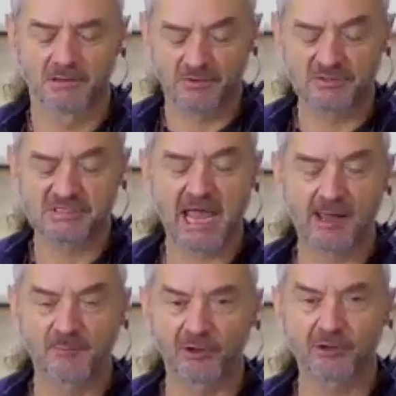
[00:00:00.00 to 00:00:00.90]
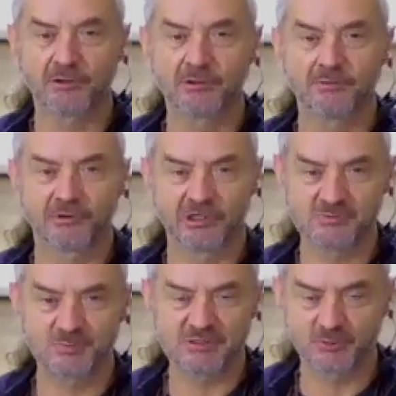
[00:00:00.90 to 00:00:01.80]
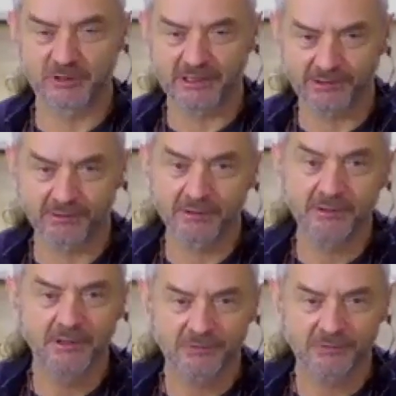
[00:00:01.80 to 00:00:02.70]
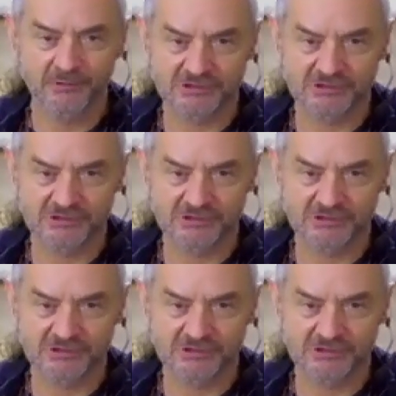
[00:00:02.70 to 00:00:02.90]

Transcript: So this hammock that is between the